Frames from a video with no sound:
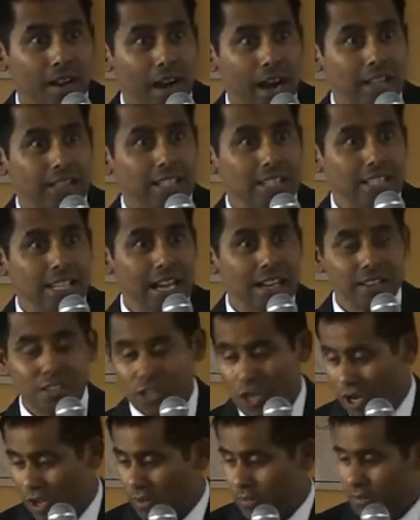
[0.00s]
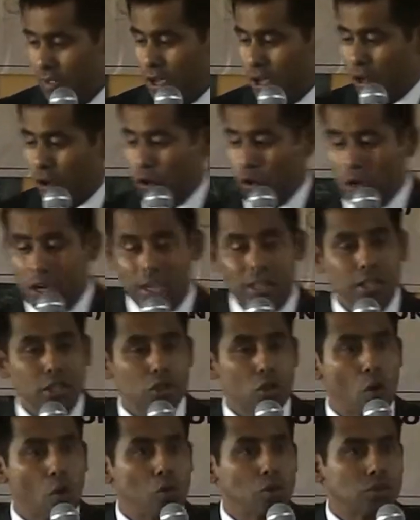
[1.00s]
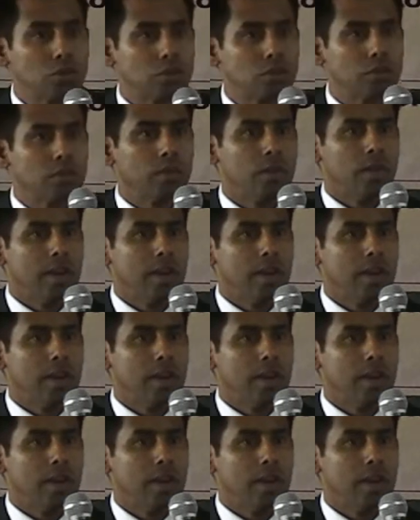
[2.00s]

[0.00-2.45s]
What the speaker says: Are they tender? Look at the toes.